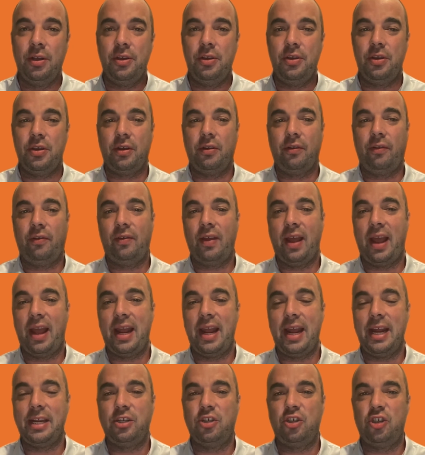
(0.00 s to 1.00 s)
You can
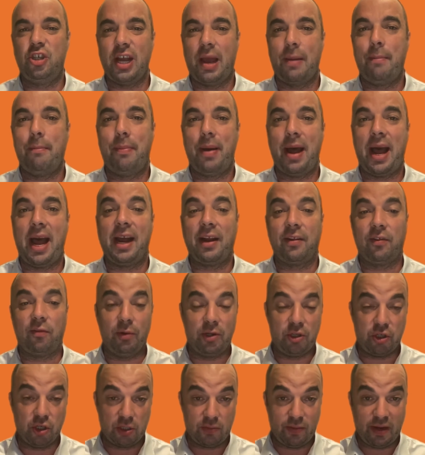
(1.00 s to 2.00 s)
say it's jam-packed,
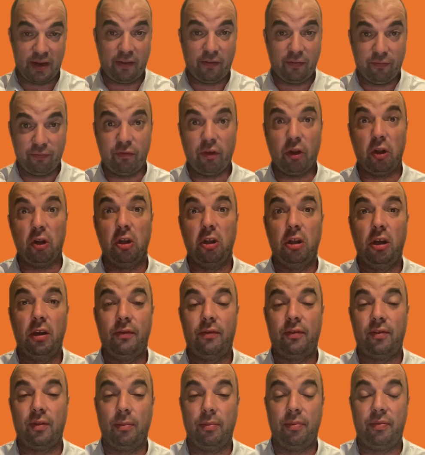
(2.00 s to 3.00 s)
which just means full
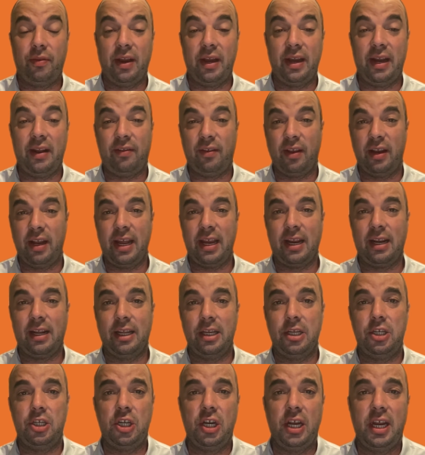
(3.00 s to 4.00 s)
of something. It's an
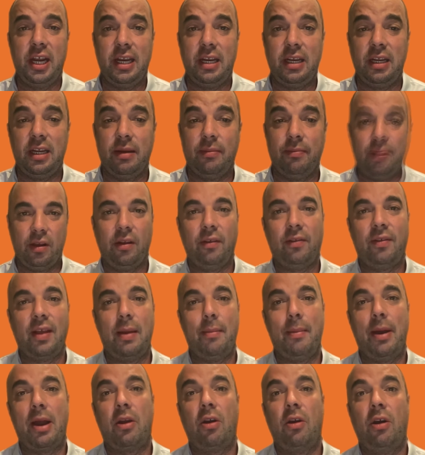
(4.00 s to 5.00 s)
English idiom. You can
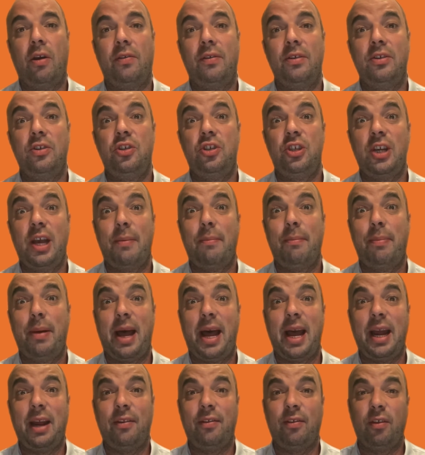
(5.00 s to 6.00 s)
say my course is
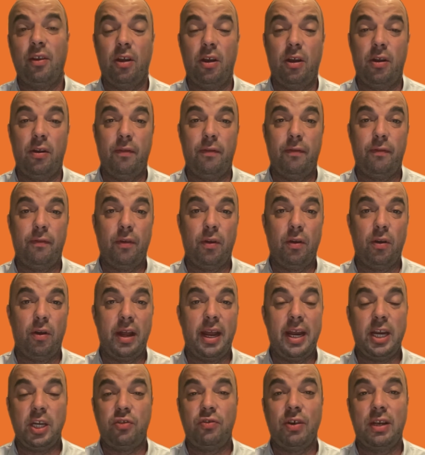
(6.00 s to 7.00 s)
jam-packed of
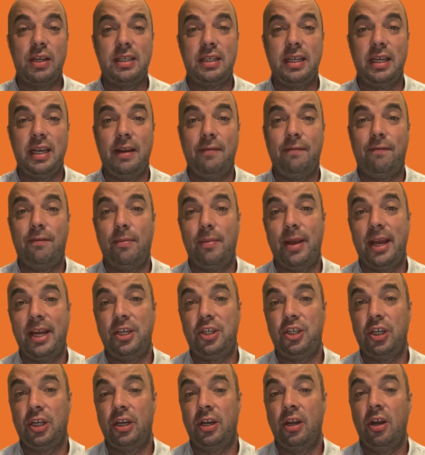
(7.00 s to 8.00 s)
interesting
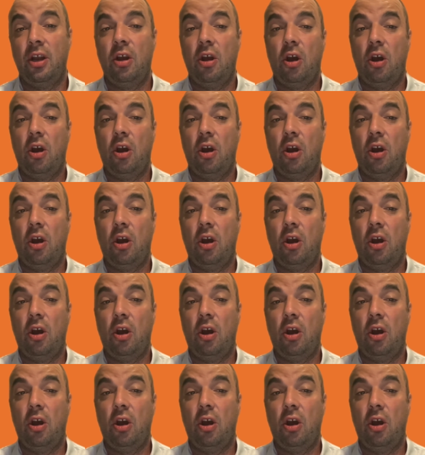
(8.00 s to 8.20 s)
information.